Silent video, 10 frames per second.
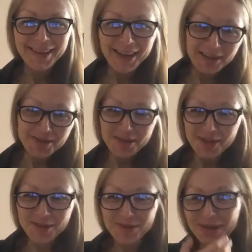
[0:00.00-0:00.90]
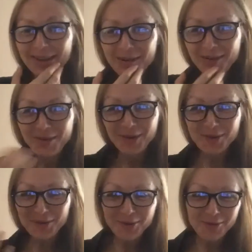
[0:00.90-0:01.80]
and Angelina Jolie of, of,
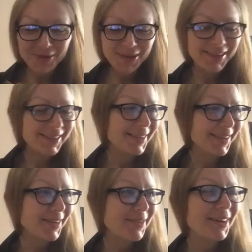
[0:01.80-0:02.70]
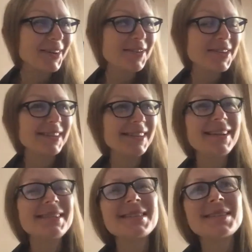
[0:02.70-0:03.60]
of uh, you know of artificial
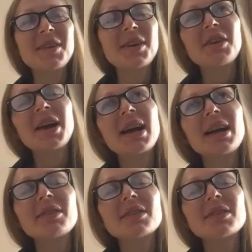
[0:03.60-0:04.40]
intelligence, very very high level.